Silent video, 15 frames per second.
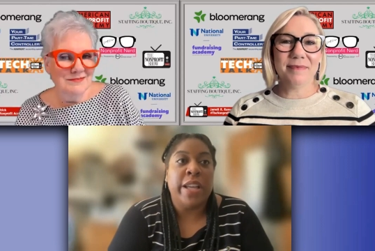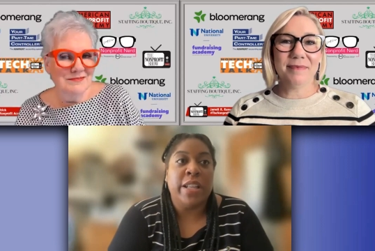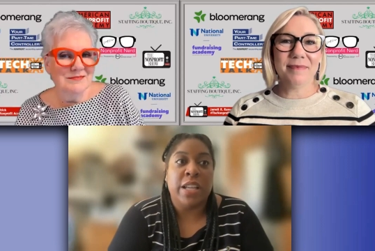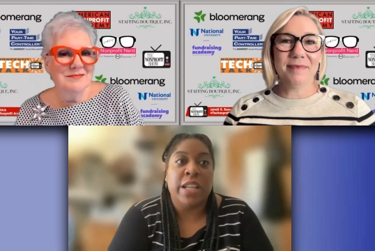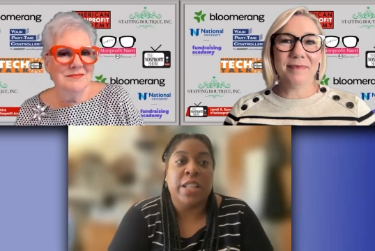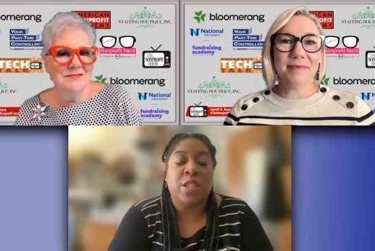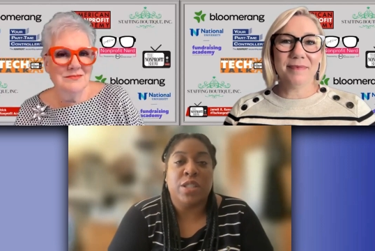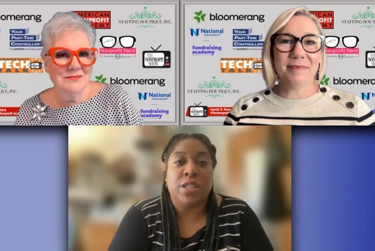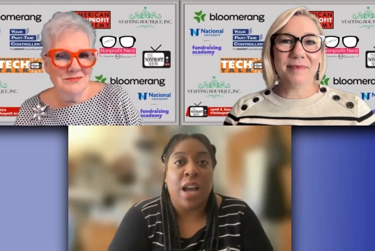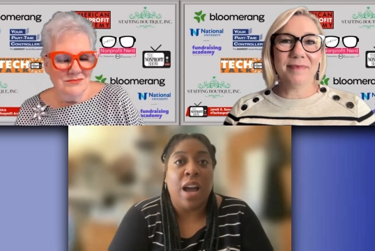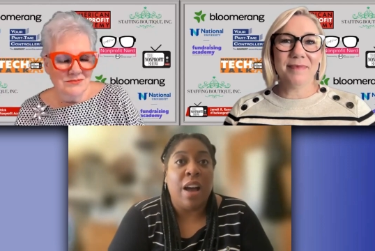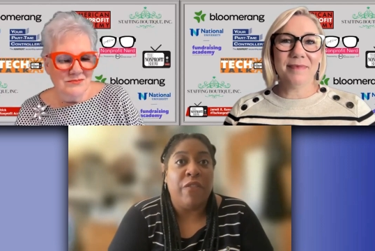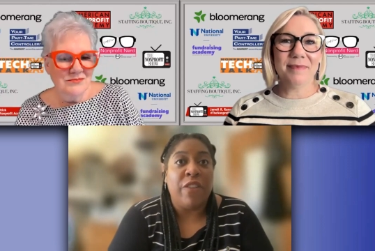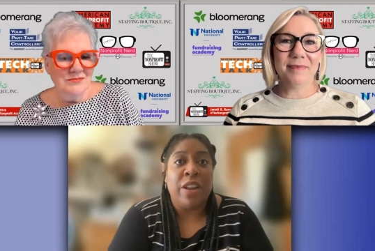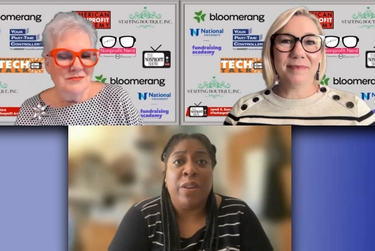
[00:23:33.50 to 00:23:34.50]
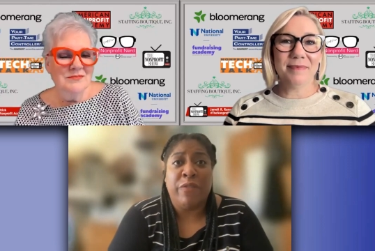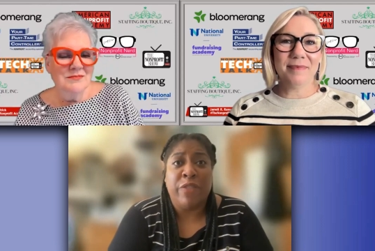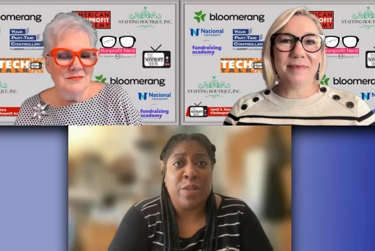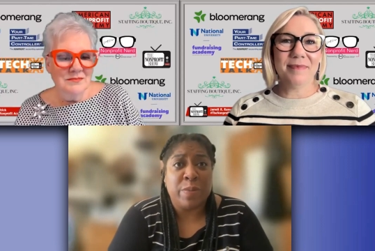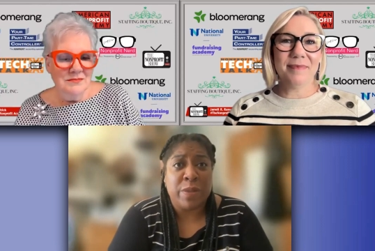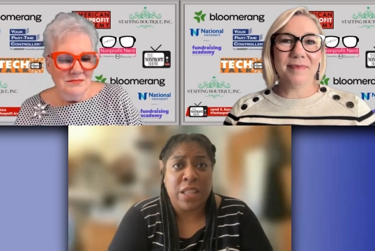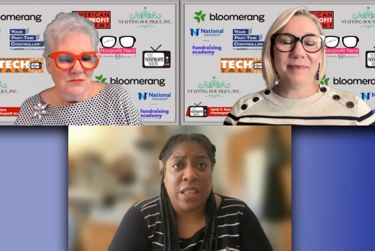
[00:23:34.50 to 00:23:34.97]
Speaker 1: it, it's tough and if it's
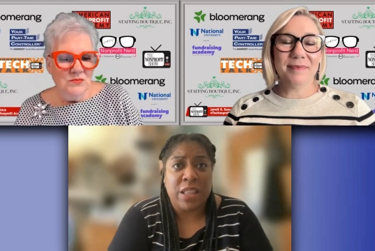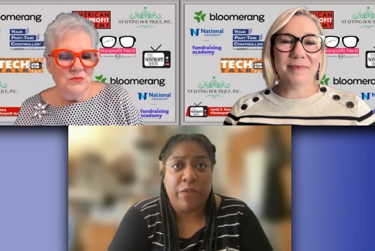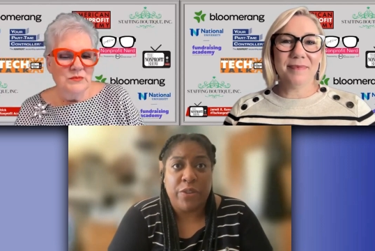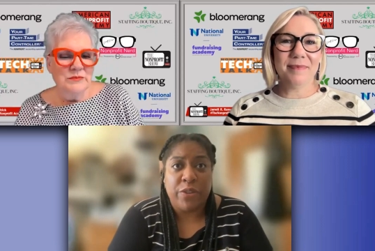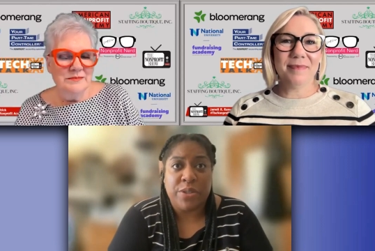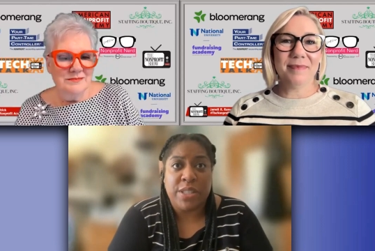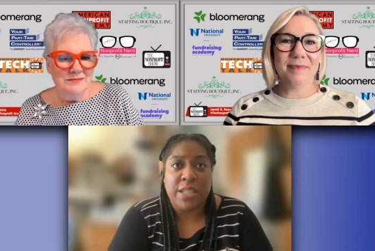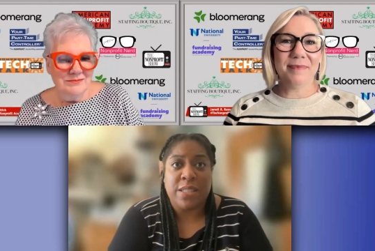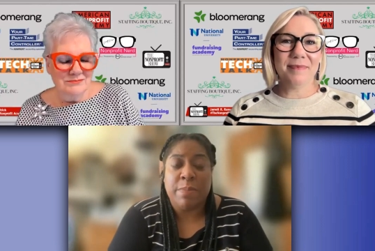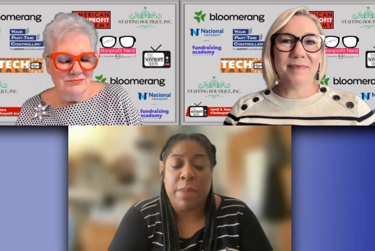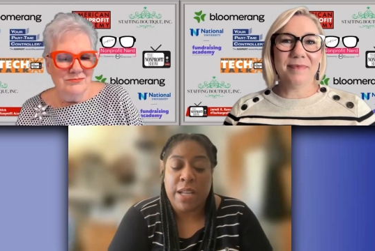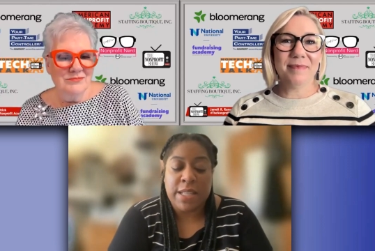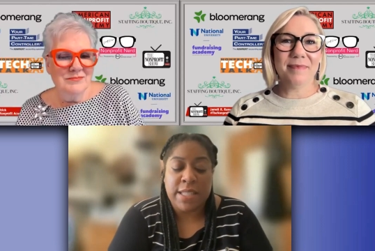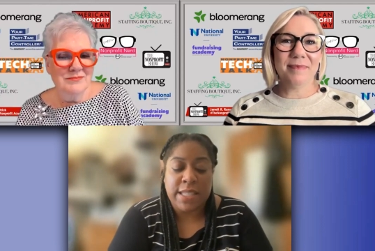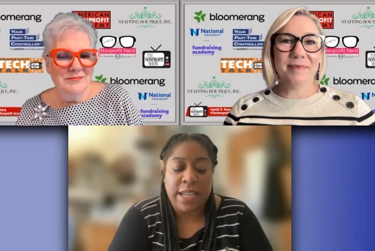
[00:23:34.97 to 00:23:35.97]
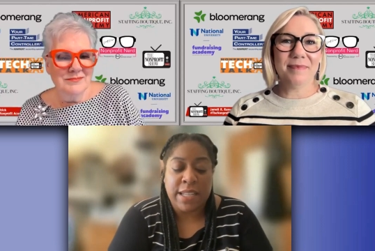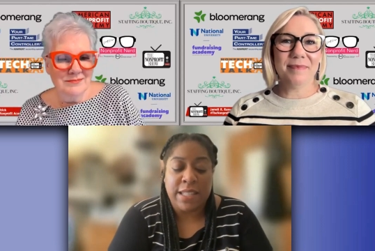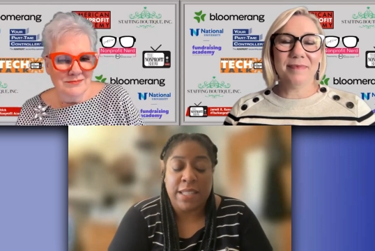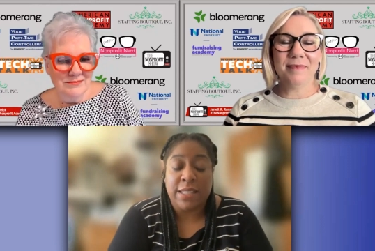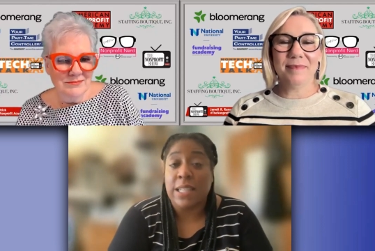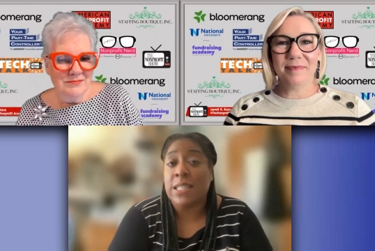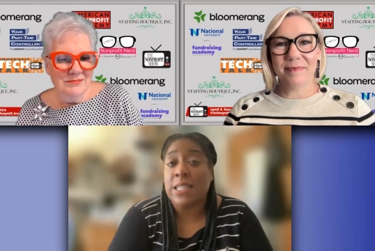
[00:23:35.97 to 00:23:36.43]
within the first six months i
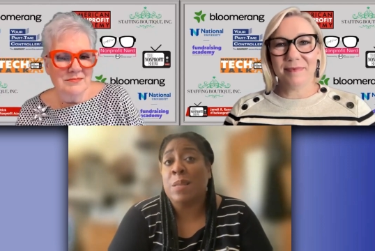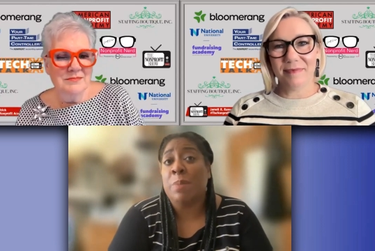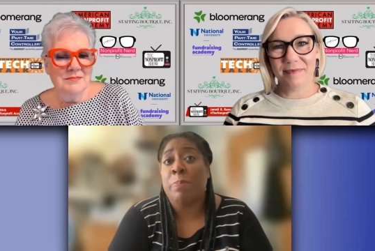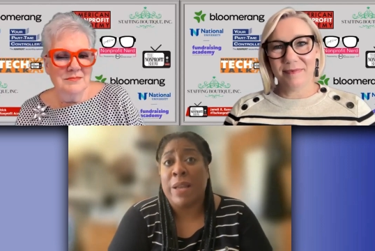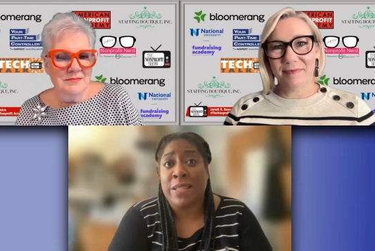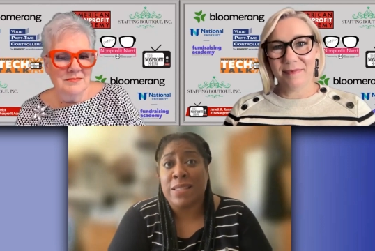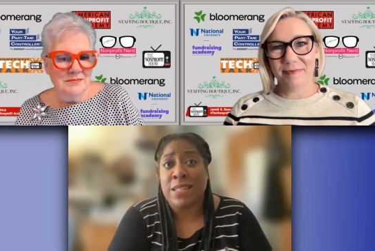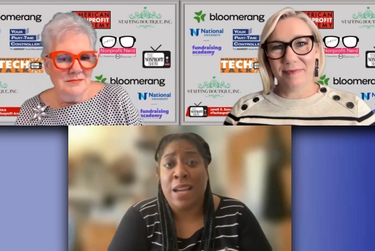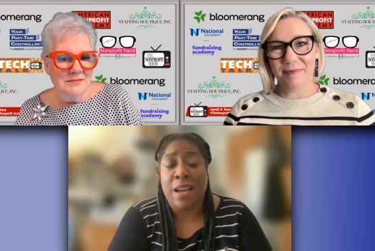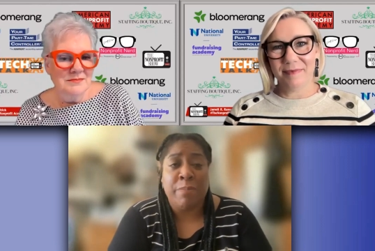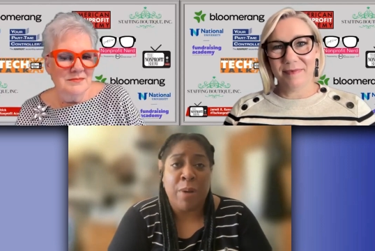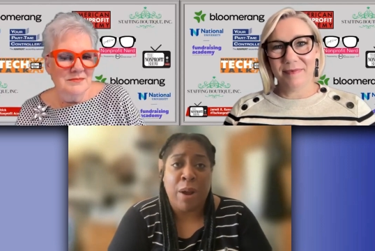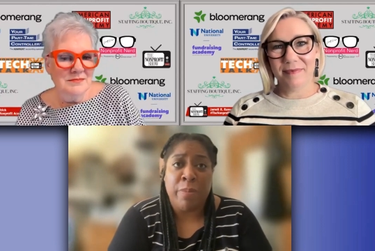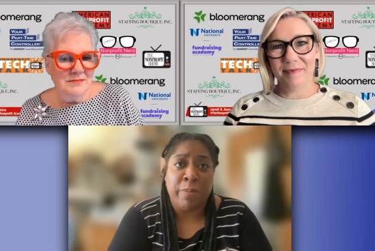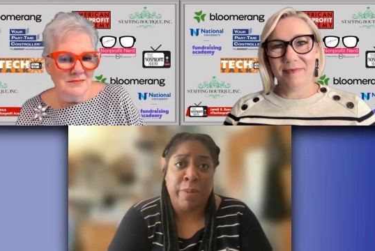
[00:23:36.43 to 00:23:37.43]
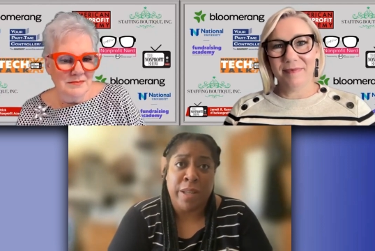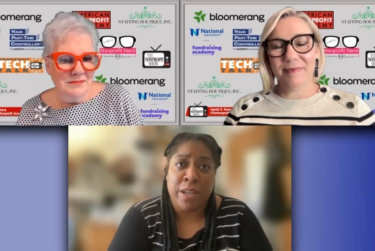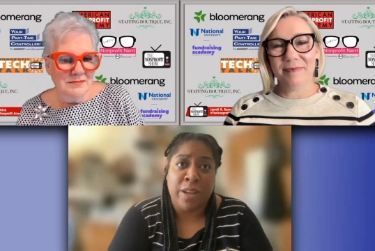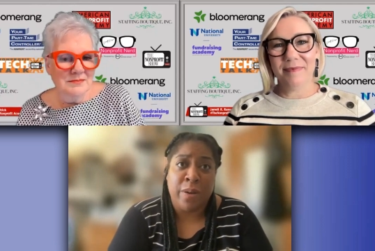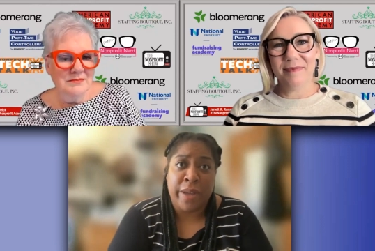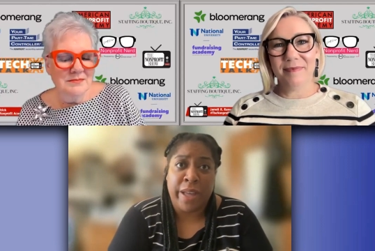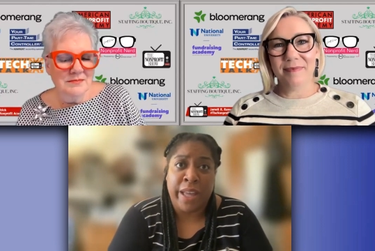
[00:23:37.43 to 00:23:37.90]
think that's the best time probably to
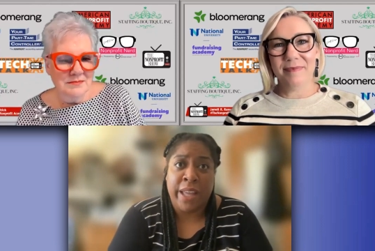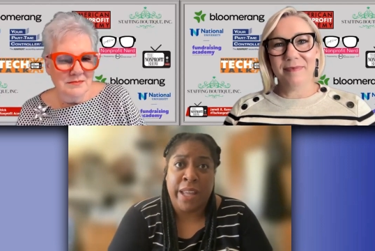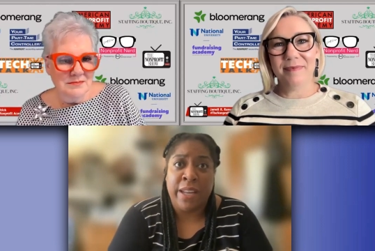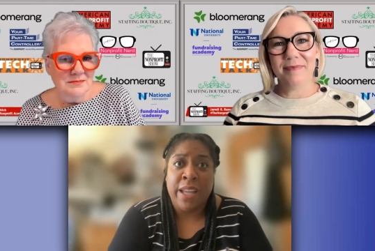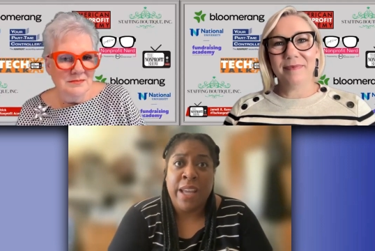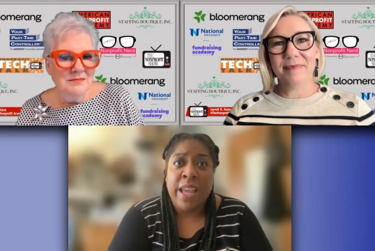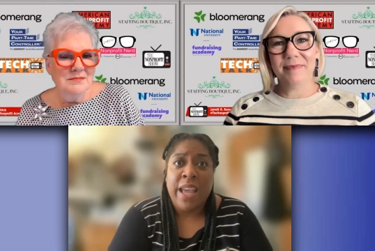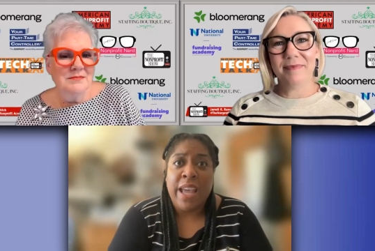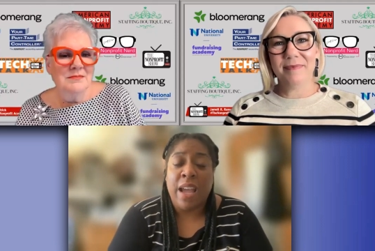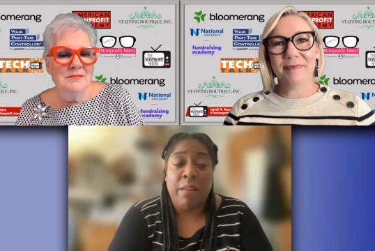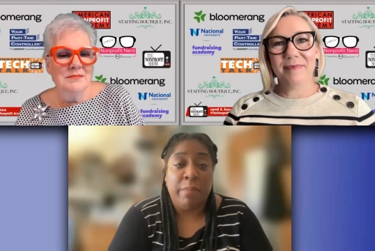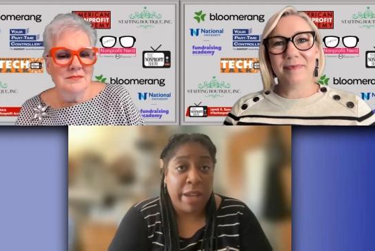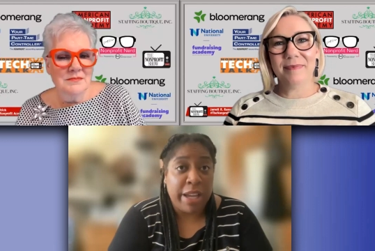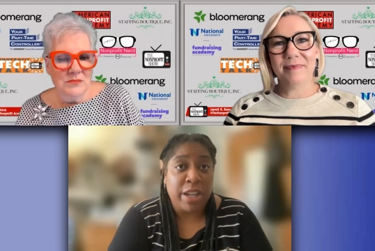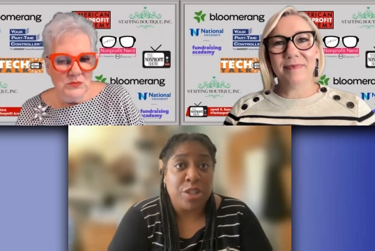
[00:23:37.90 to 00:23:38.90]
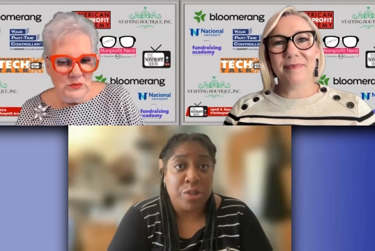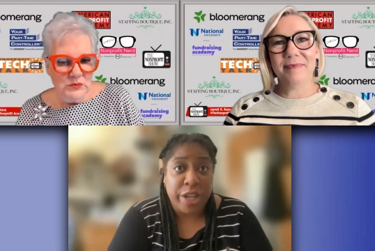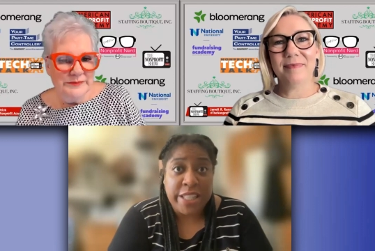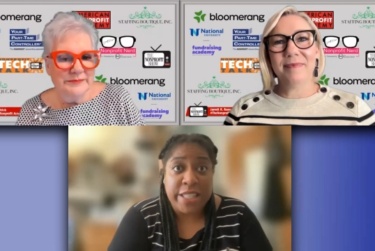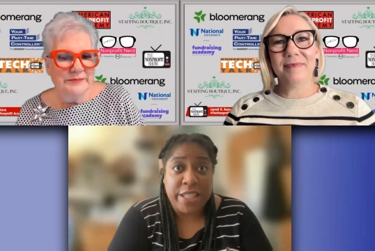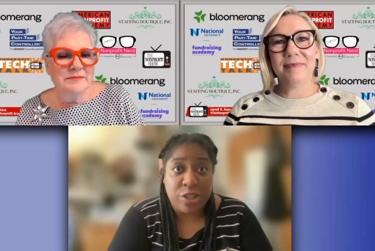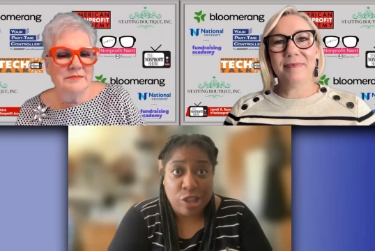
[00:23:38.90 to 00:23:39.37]
go ahead and make a
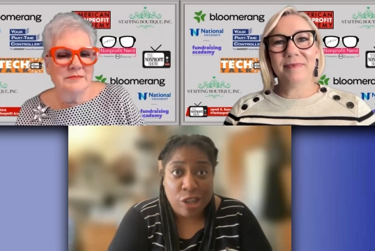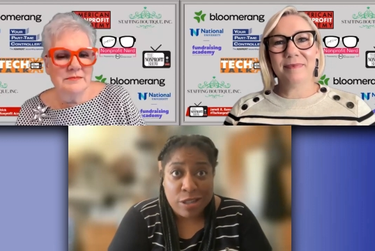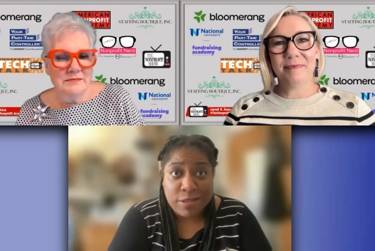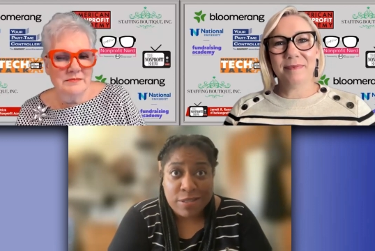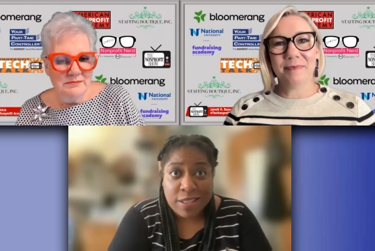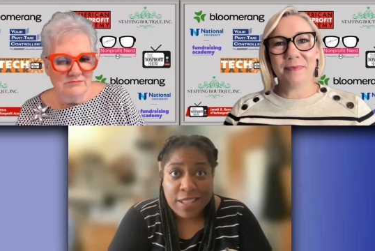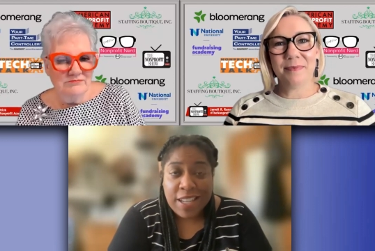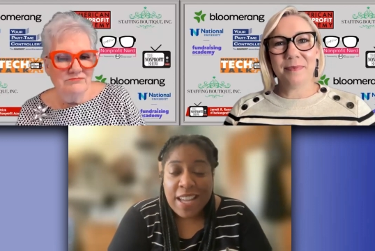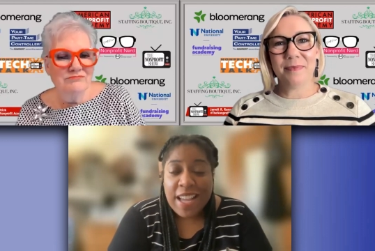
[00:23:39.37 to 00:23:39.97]
transition